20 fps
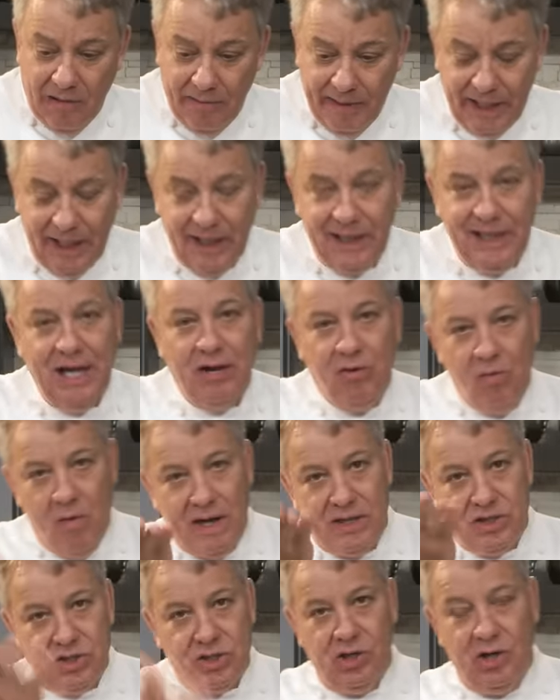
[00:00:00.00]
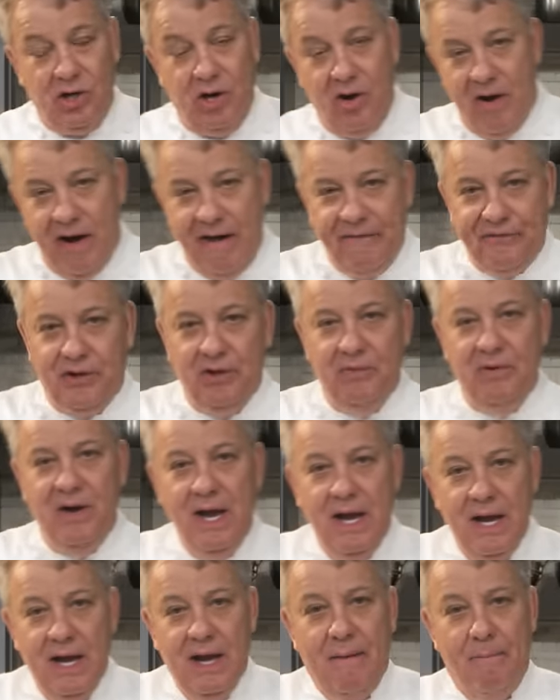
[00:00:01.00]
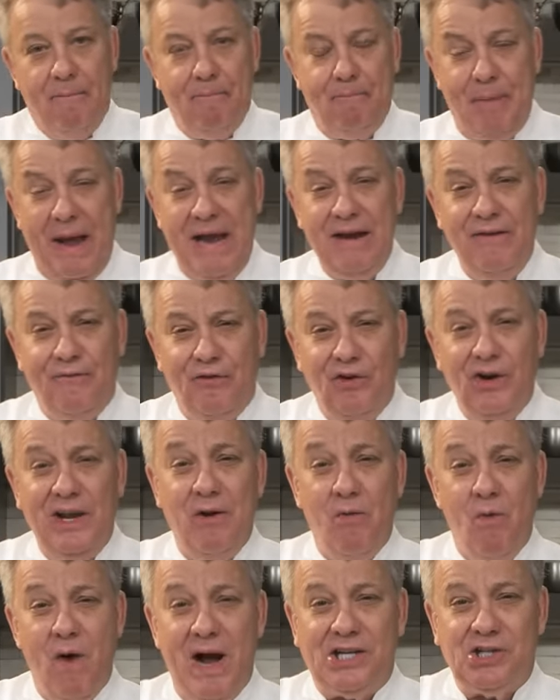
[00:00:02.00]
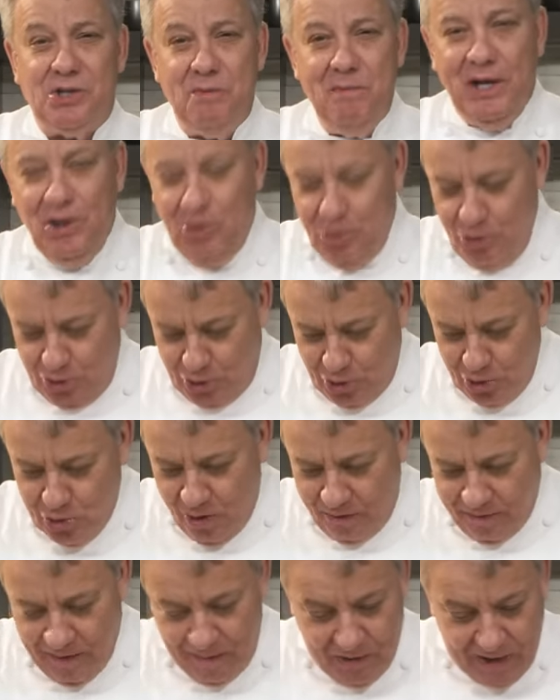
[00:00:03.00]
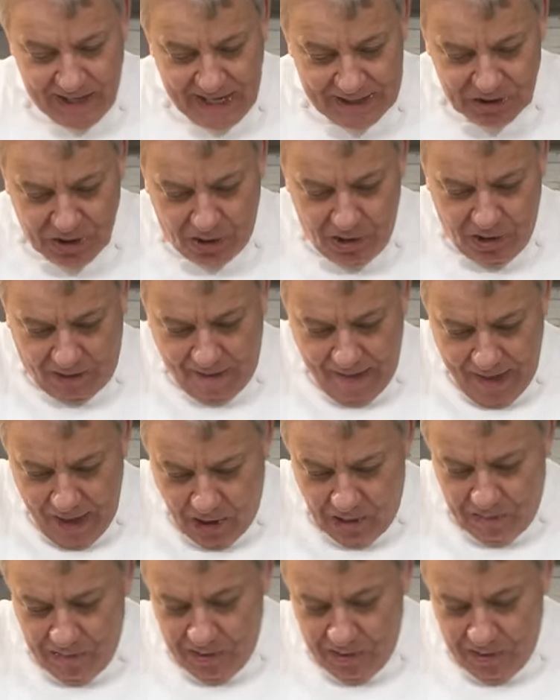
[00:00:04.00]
already did one, so you don't have to painfully watch me do two of them, okay? So look, all